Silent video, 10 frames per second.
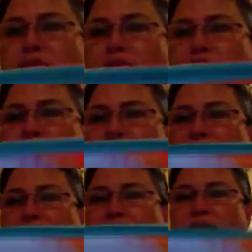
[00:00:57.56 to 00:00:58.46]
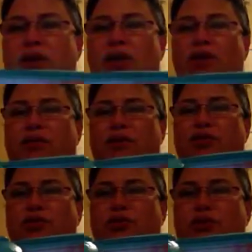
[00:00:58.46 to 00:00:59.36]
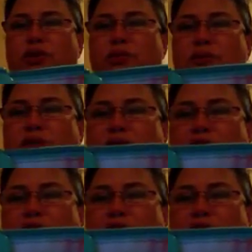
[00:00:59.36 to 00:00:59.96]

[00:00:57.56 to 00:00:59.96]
Very nice. There's your little Ipsy